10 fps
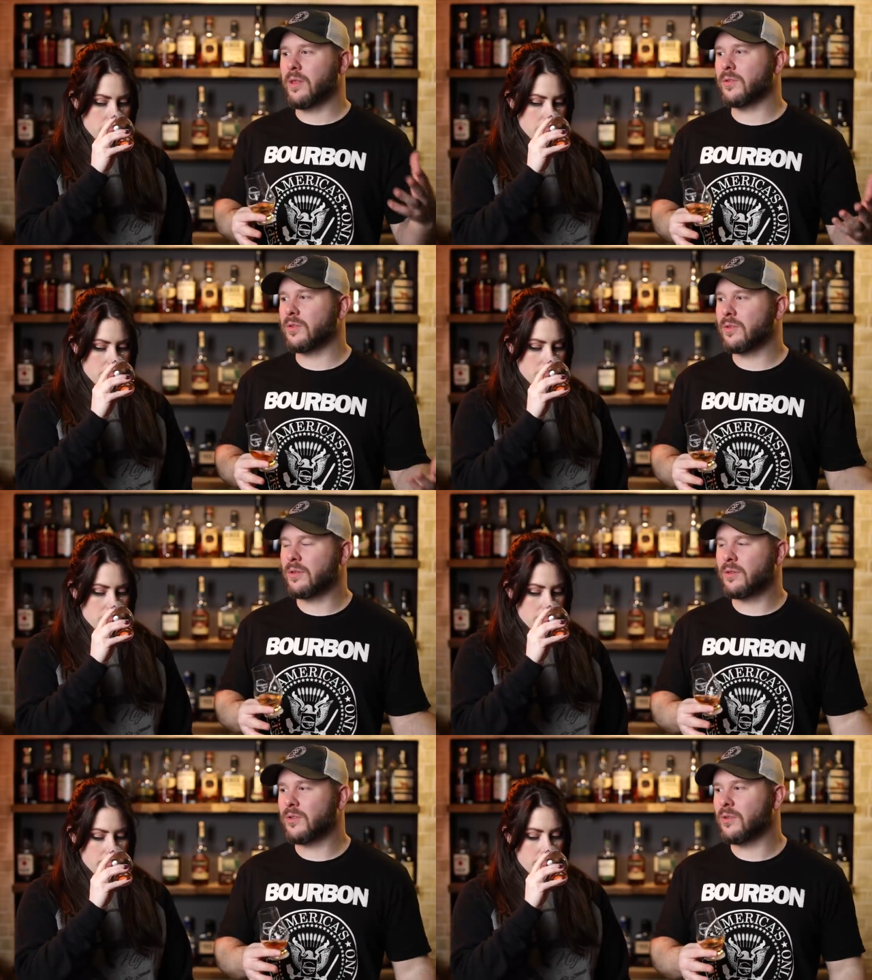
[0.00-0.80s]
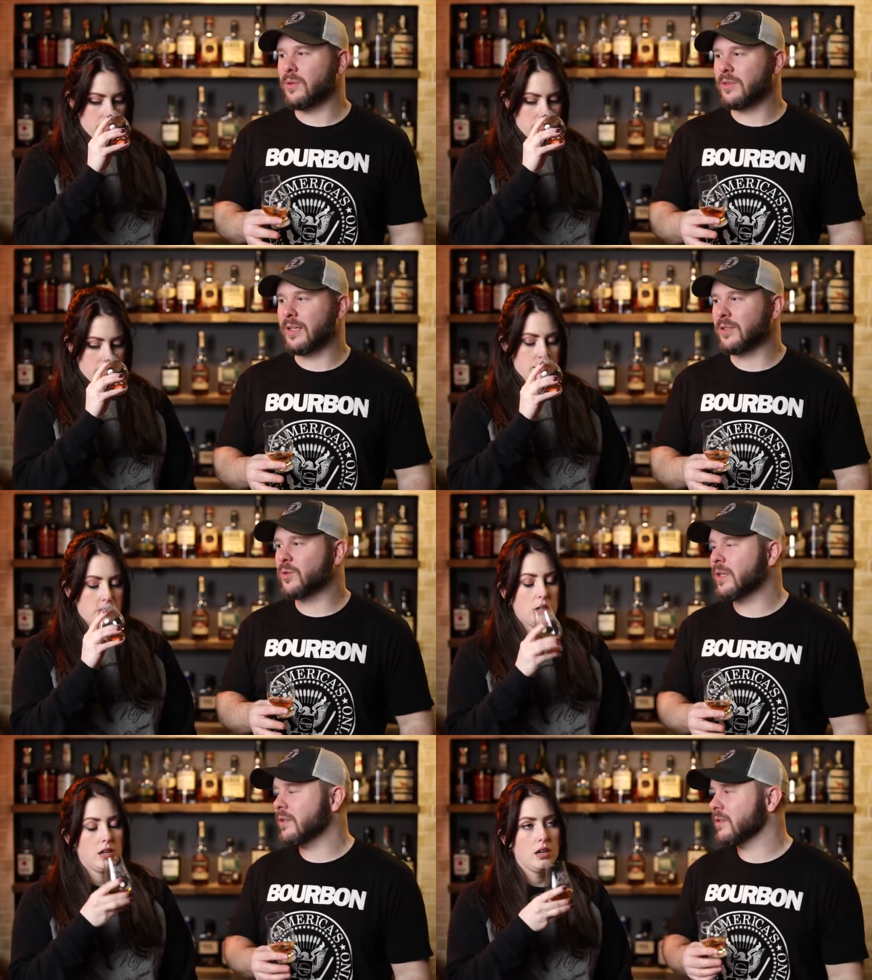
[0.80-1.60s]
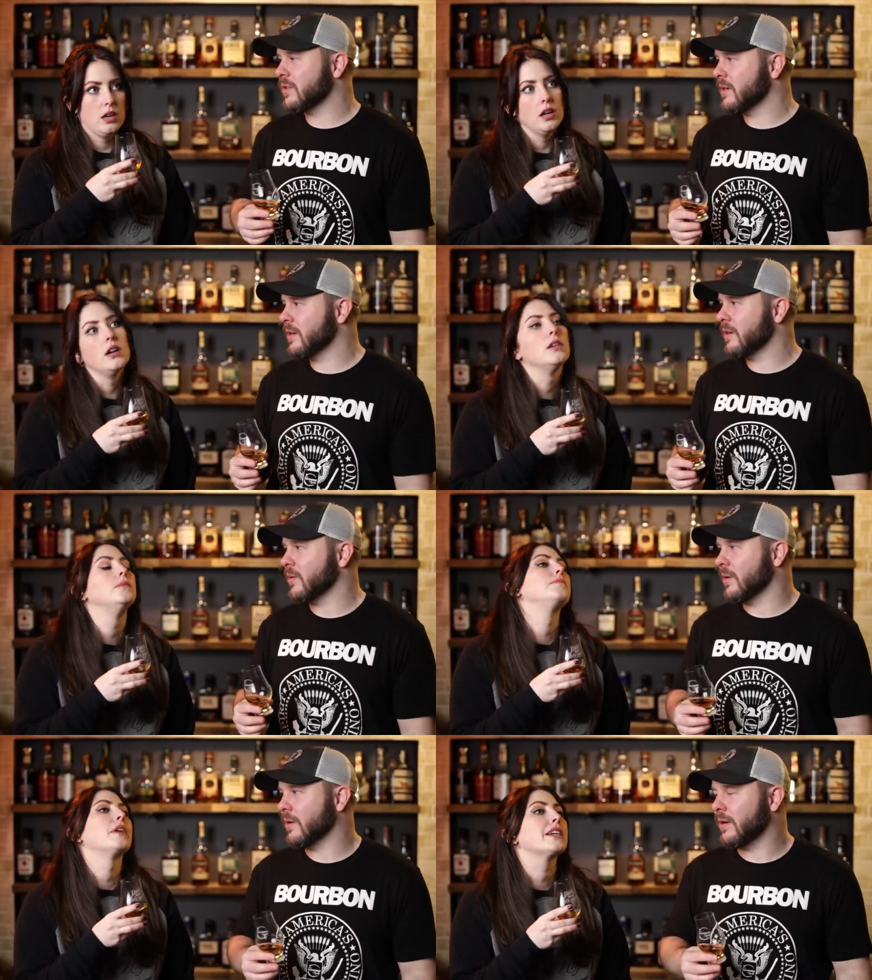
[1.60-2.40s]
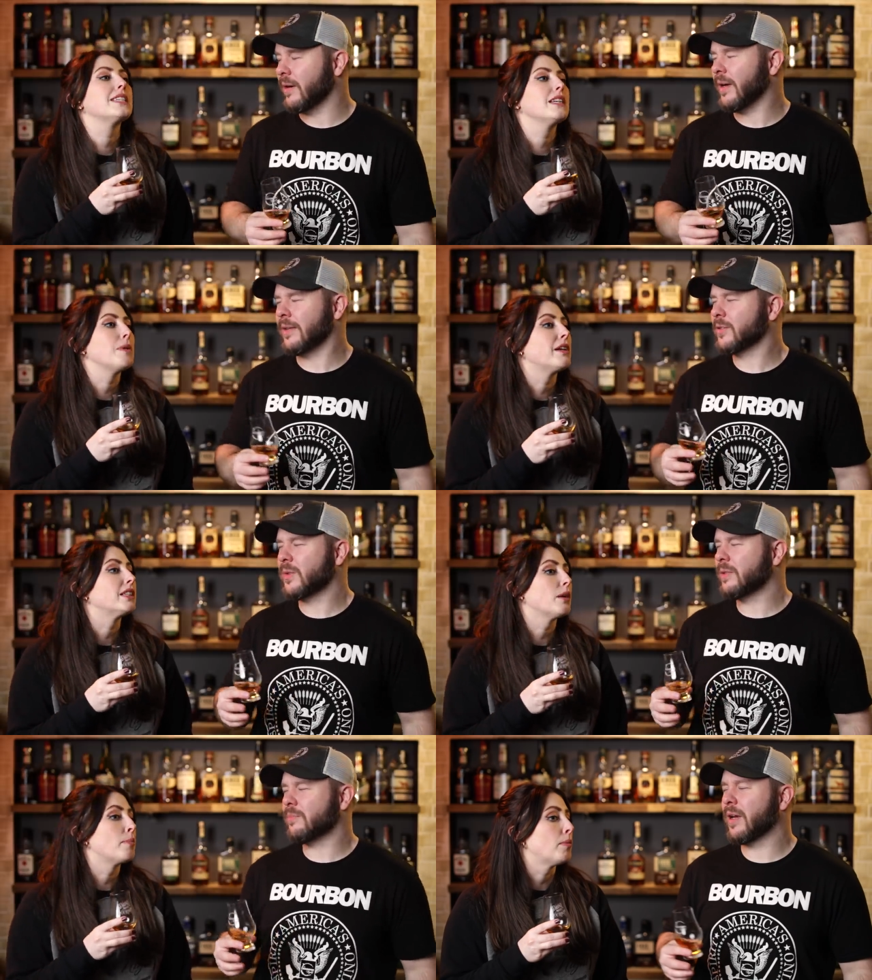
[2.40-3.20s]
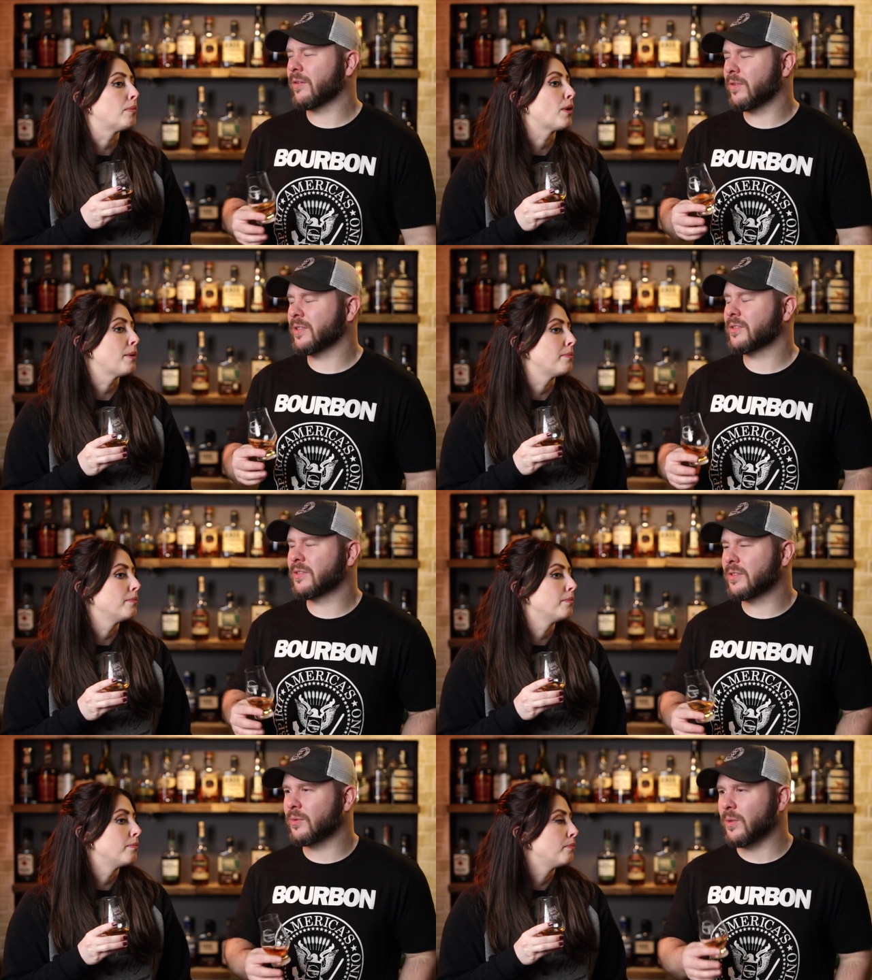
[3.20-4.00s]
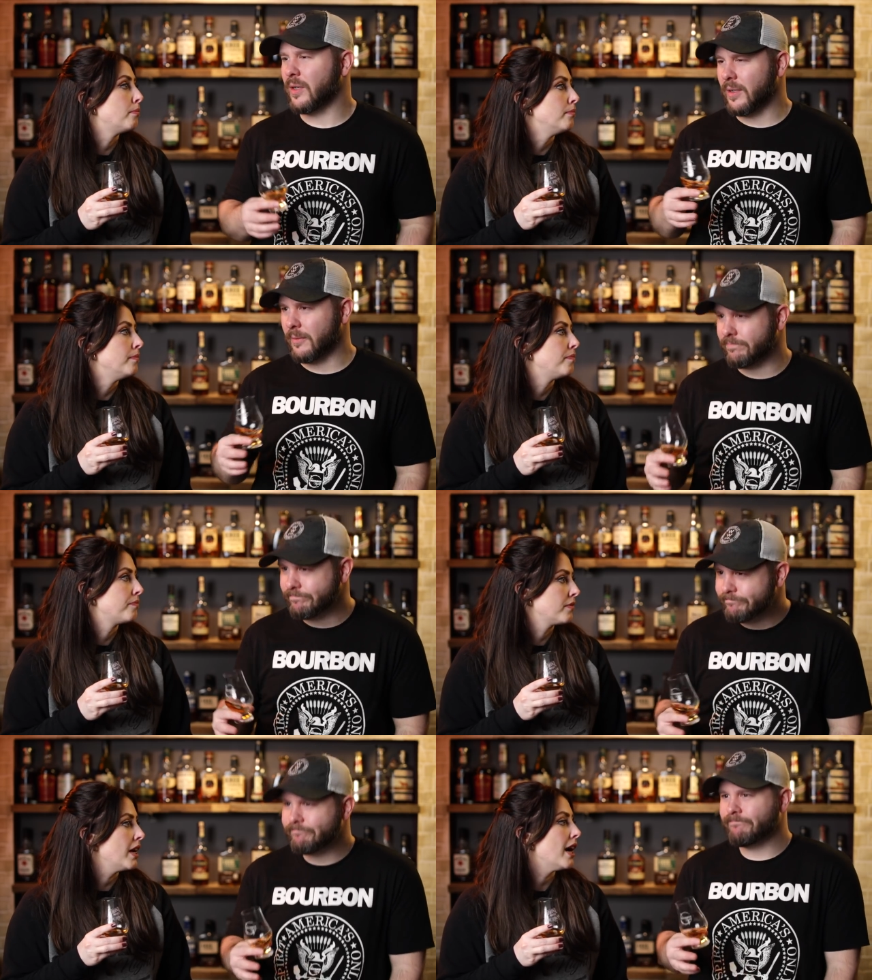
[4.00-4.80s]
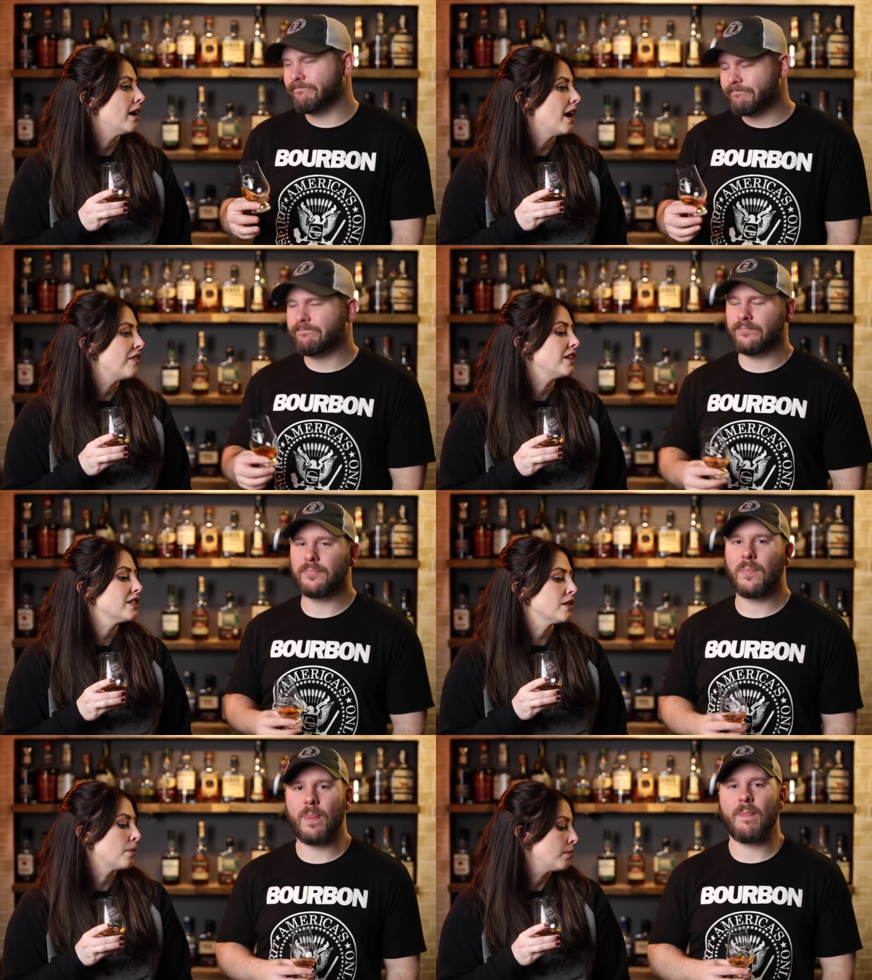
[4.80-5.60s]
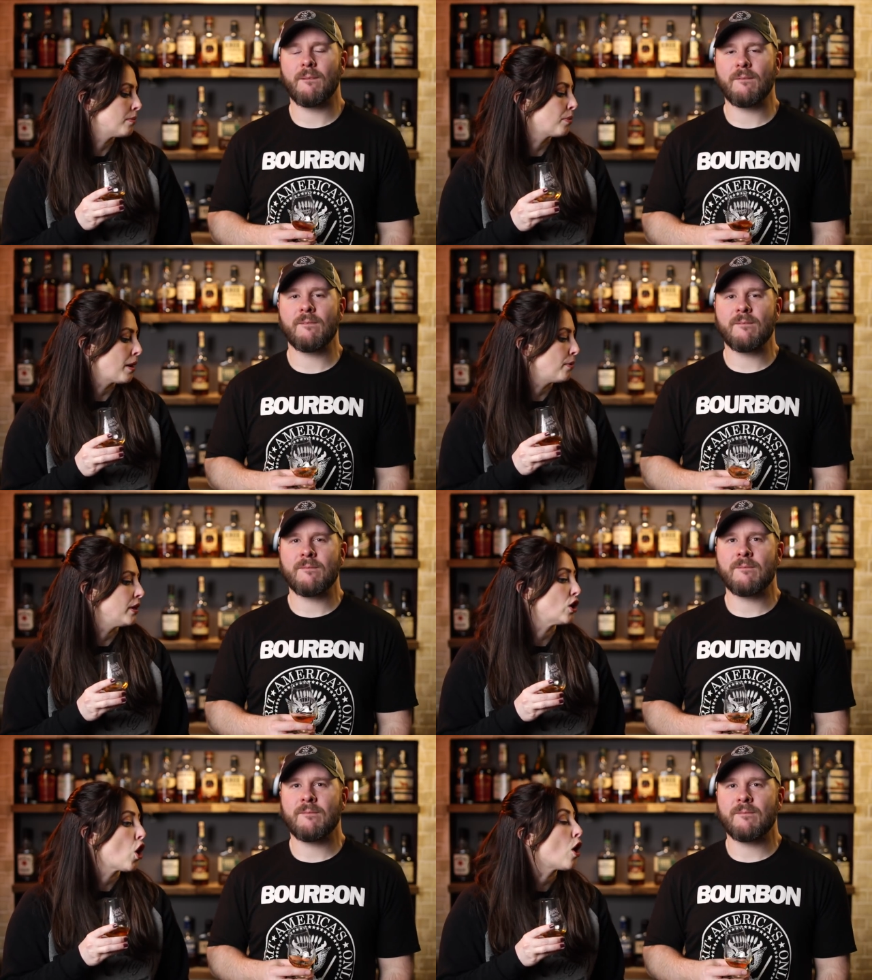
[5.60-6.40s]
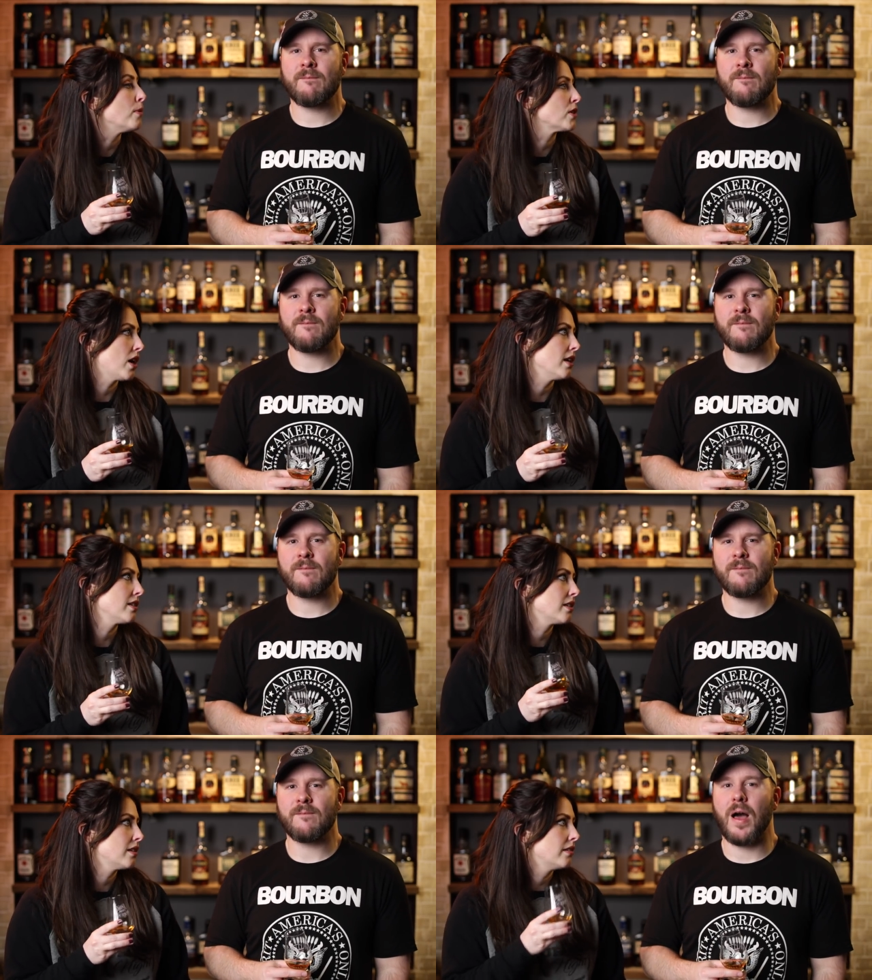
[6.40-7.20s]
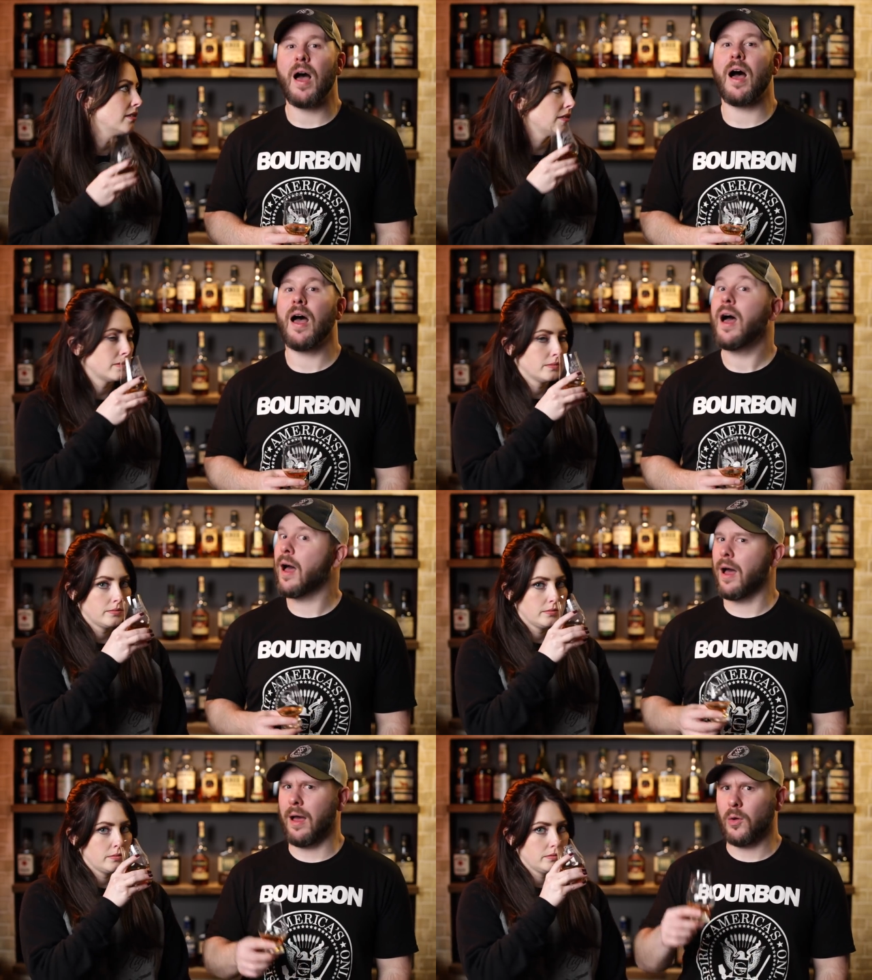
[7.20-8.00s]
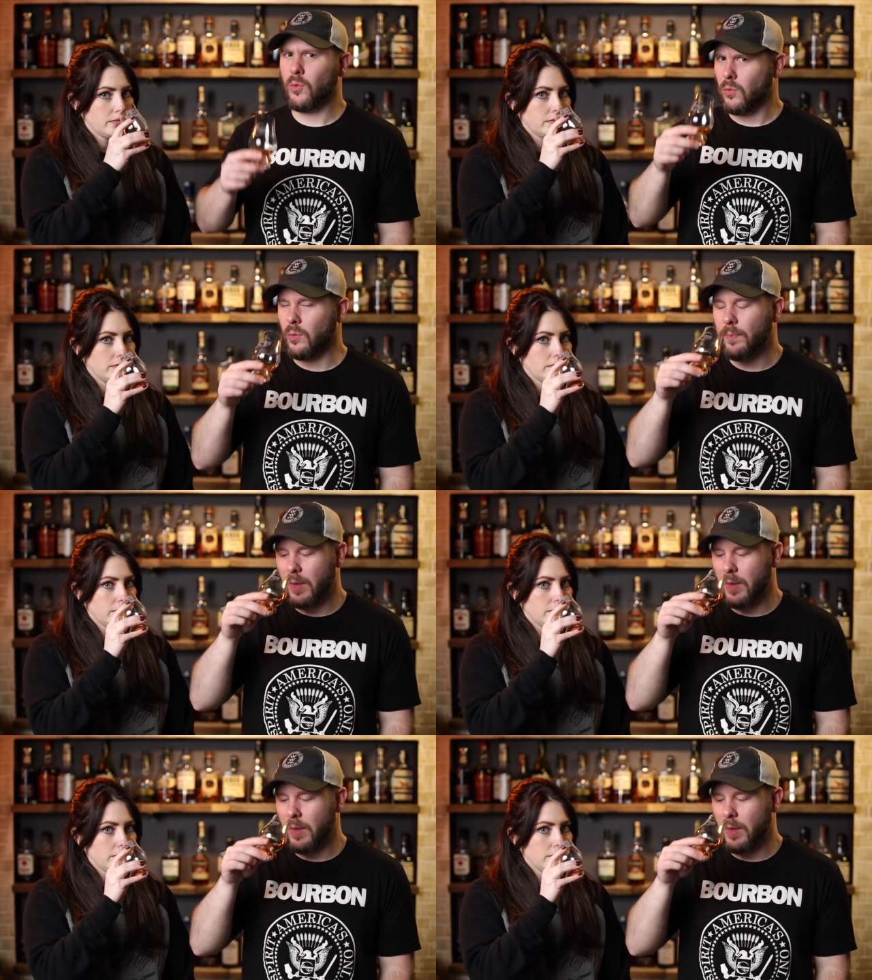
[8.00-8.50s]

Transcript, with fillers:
Speaker 1: of those two. It's like a sweet dessert or, I can or a sweet like the bourbon breakfast bread. or a
Speaker 2: yeah, I think it's the bourbon bread pudding caramel sauce.
Speaker 1: Aha! Ooh.